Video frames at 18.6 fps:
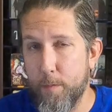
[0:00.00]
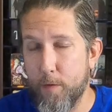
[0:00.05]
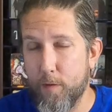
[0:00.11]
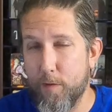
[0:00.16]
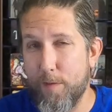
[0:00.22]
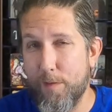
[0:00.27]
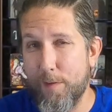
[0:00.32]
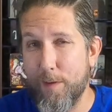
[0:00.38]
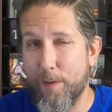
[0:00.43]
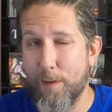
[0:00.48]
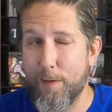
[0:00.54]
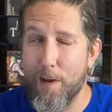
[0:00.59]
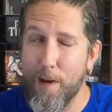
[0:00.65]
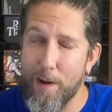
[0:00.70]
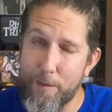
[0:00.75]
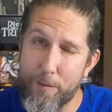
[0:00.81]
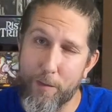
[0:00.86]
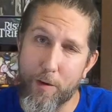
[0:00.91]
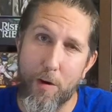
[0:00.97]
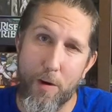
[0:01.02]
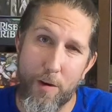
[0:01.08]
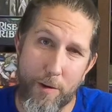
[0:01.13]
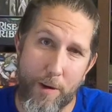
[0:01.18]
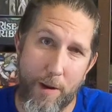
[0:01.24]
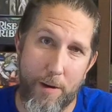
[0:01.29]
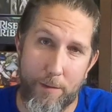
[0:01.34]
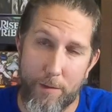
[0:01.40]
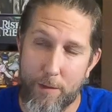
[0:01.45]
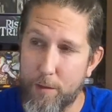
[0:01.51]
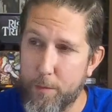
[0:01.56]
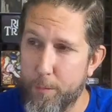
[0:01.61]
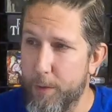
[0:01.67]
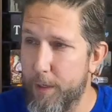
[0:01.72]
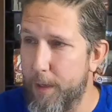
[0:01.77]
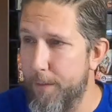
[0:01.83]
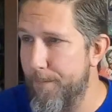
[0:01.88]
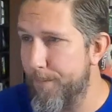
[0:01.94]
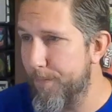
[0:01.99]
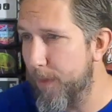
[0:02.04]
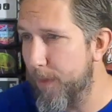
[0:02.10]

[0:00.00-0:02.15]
so you can kind of card count a little bit.